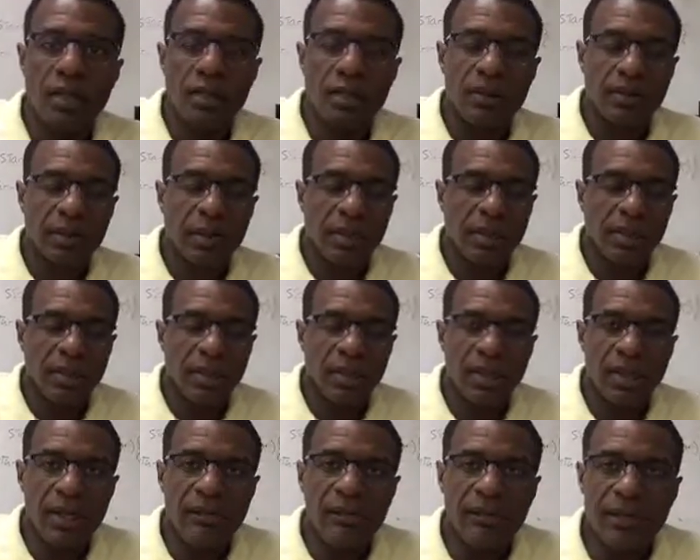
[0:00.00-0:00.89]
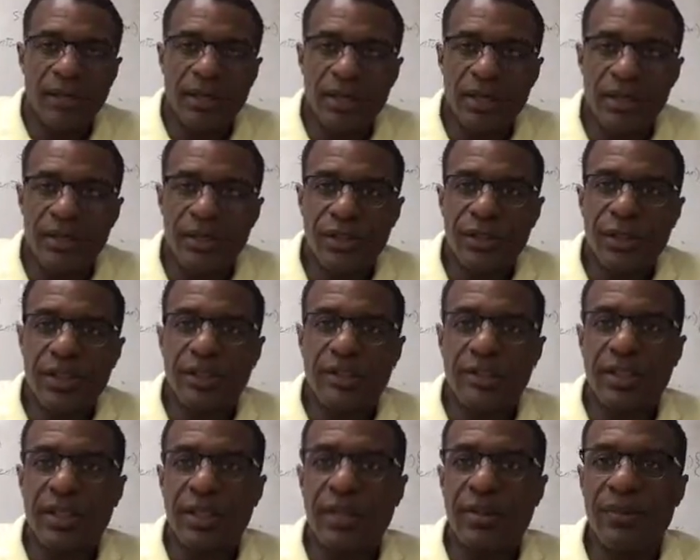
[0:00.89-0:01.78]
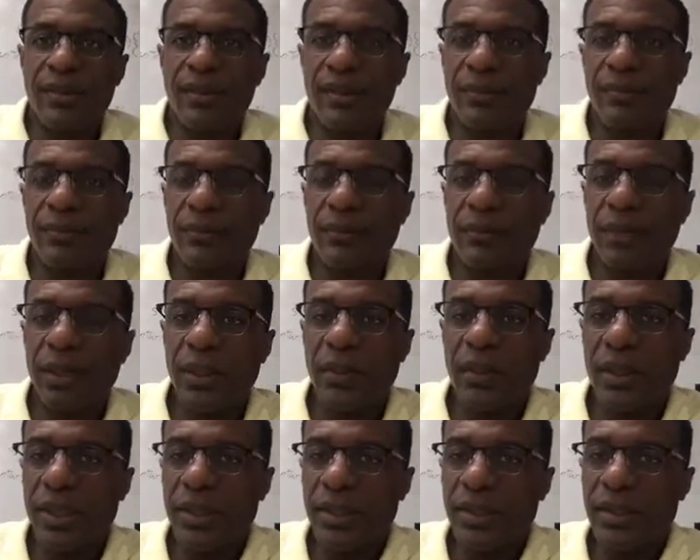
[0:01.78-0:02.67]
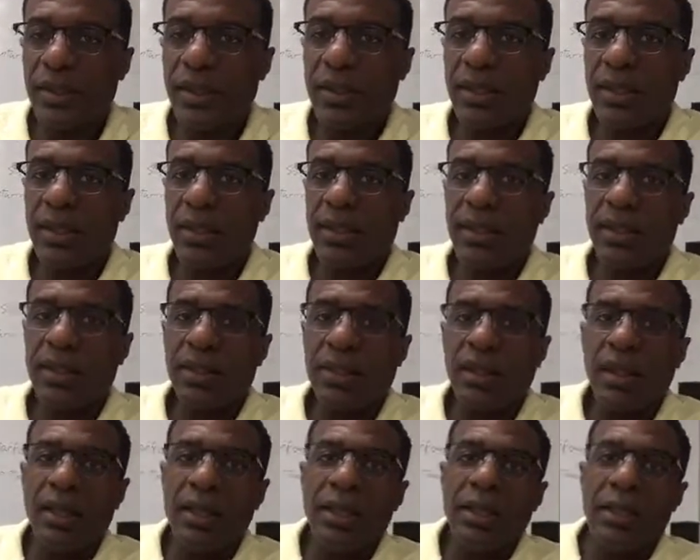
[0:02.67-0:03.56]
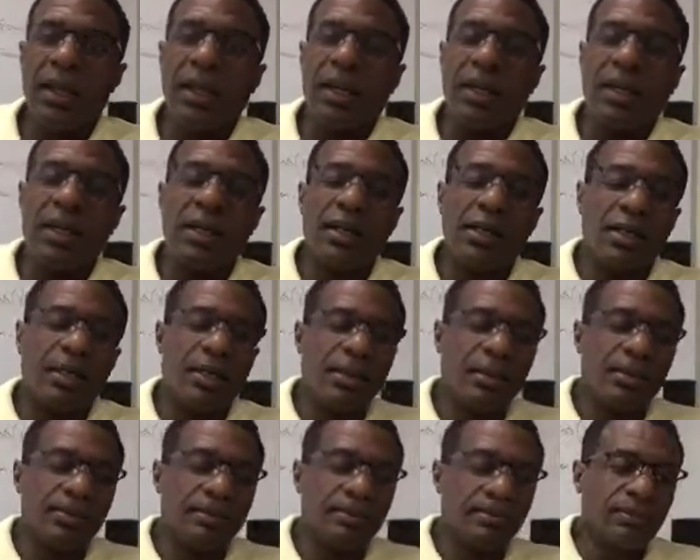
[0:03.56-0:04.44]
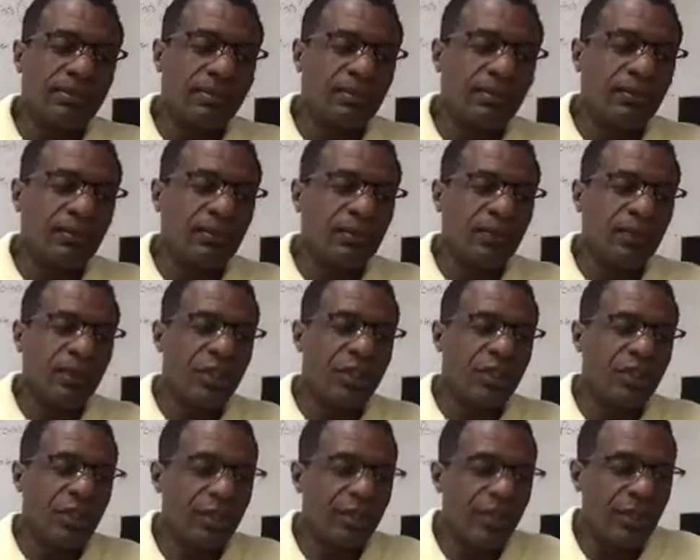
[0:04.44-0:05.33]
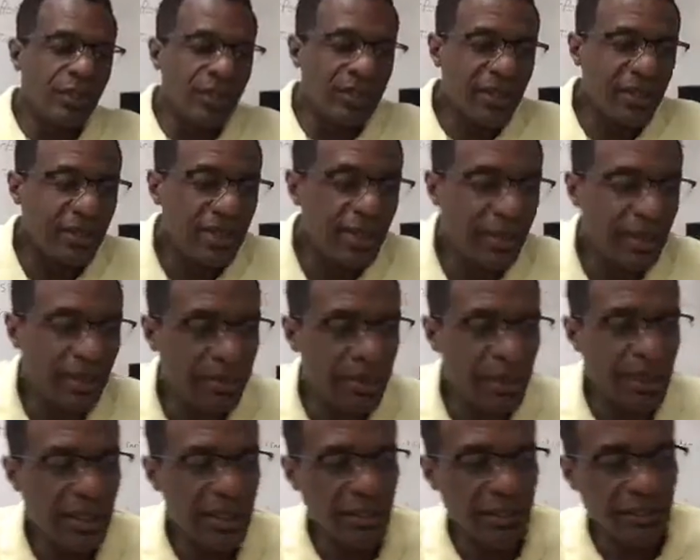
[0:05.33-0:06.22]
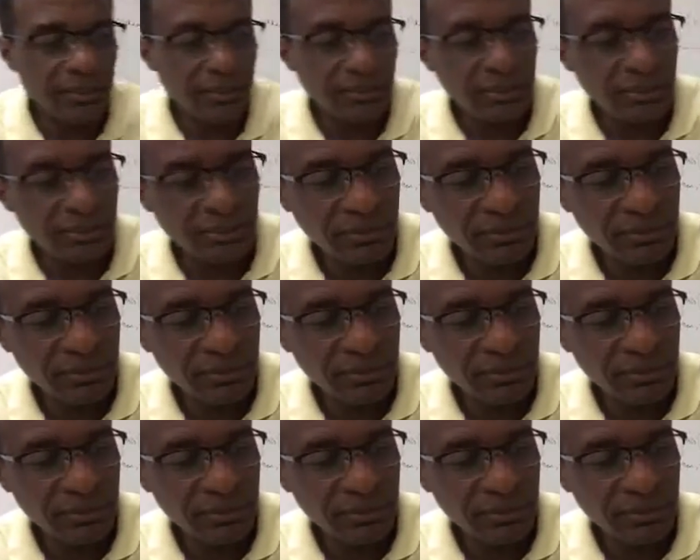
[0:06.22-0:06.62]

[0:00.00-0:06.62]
Okay, hi everybody, this is Jerry Thompson for BYC. We're going to talk today about